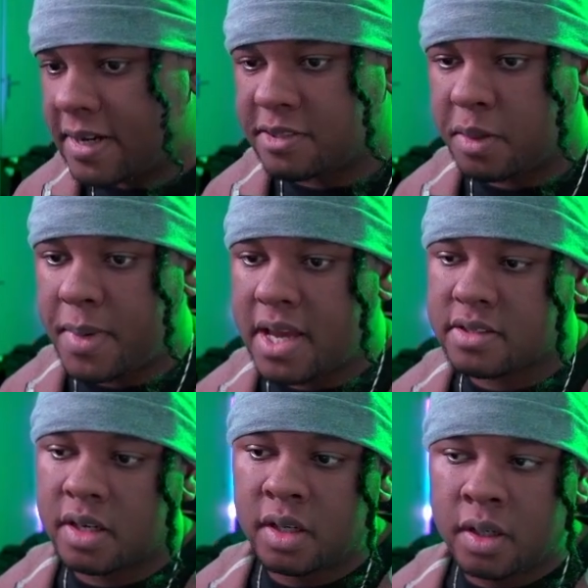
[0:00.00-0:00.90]
raster
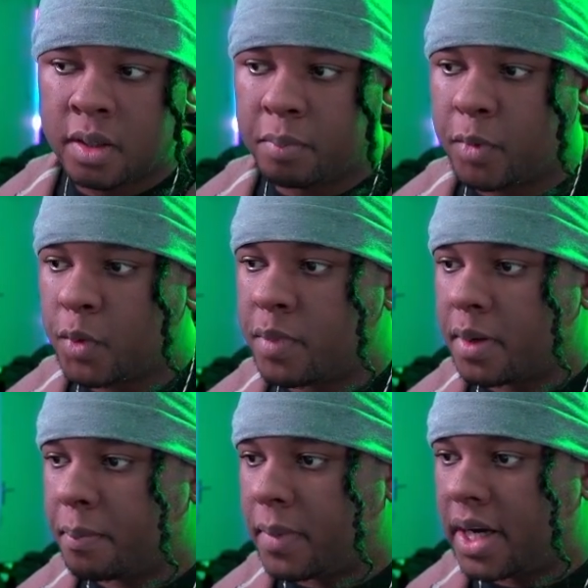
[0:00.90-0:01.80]
mask.
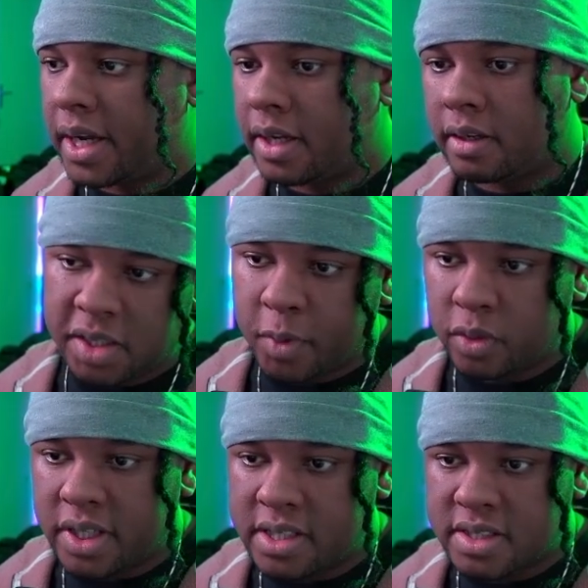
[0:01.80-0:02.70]
Boom, my
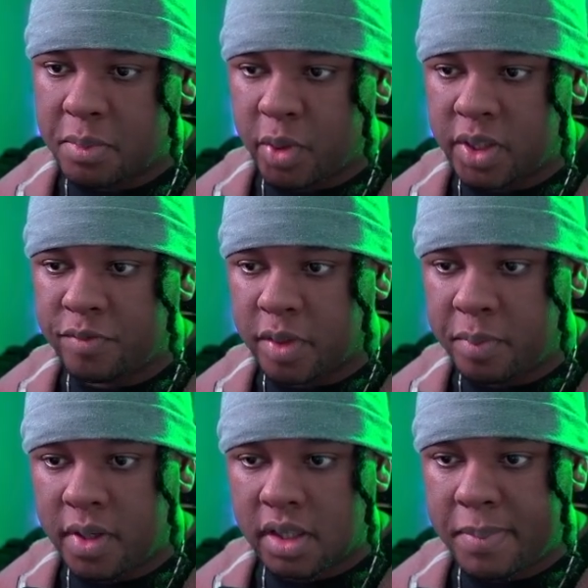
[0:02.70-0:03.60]
emote is separated
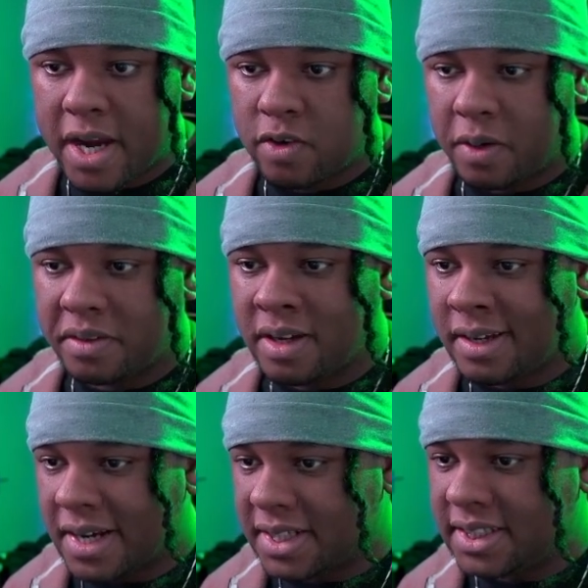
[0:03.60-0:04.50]
from the background.
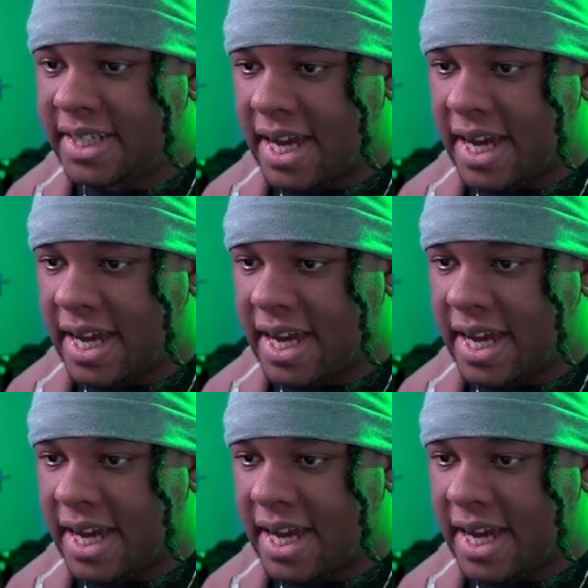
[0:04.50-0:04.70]
I can see the